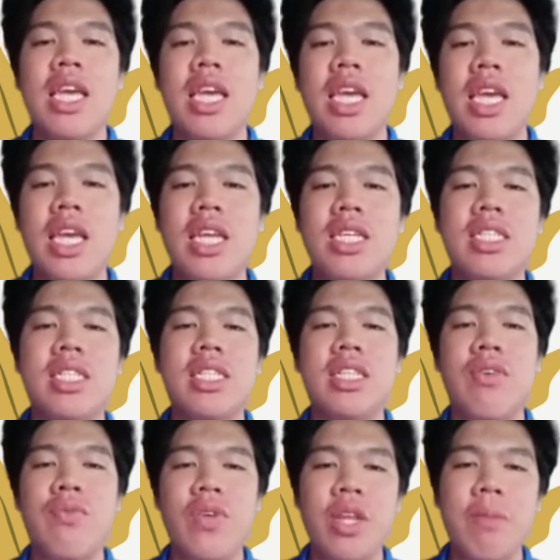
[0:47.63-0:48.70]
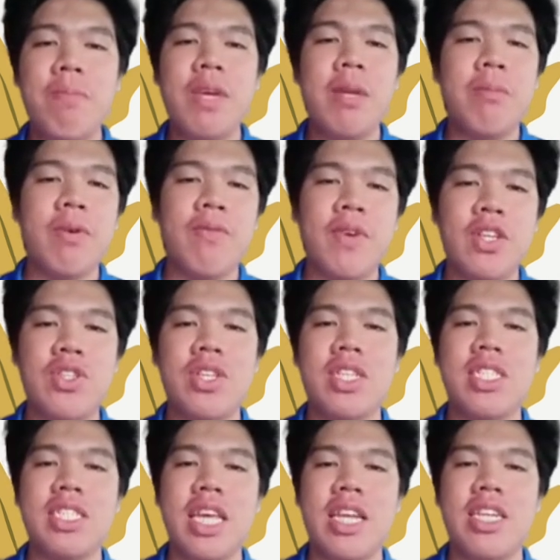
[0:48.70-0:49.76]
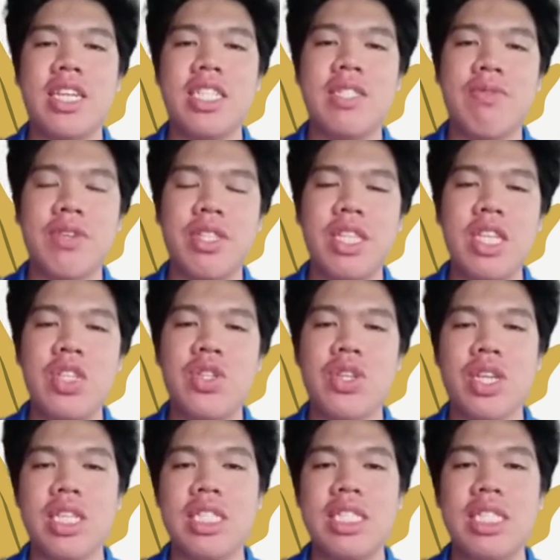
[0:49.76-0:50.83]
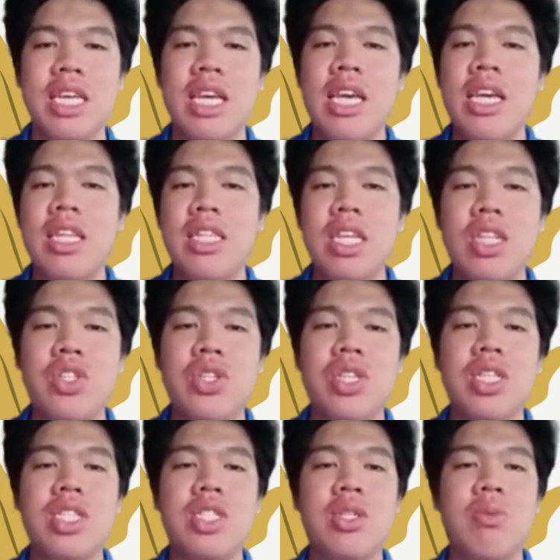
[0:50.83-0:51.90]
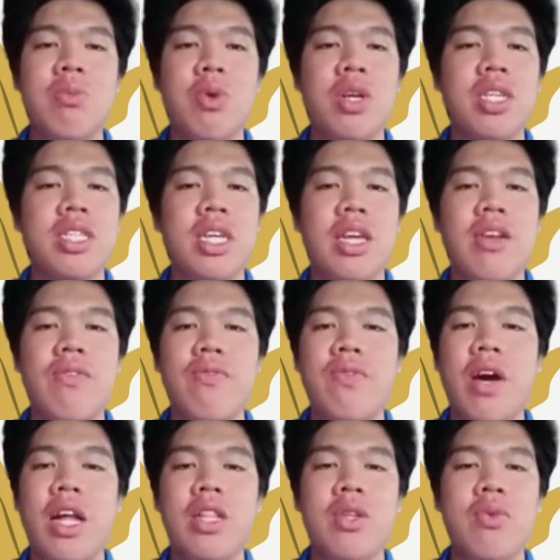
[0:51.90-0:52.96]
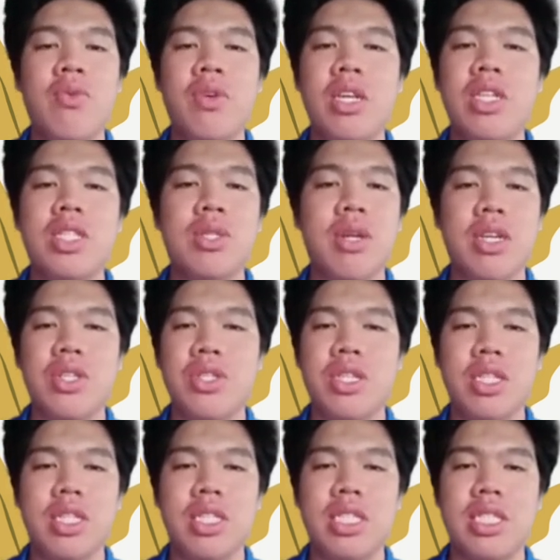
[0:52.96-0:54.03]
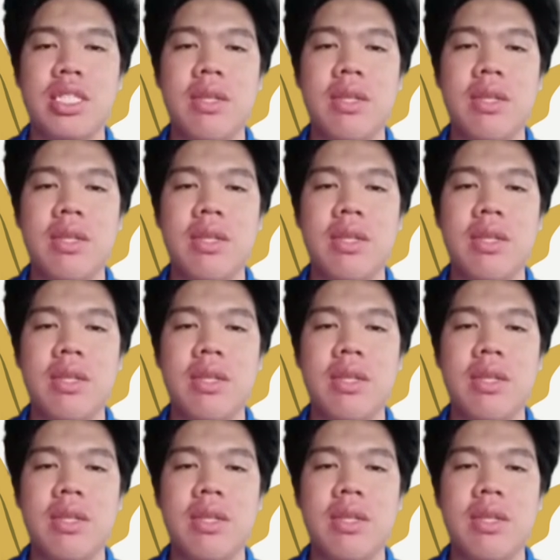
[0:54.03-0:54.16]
in the Philippine Professional Standards for Teachers, teachers do more than follow instructions.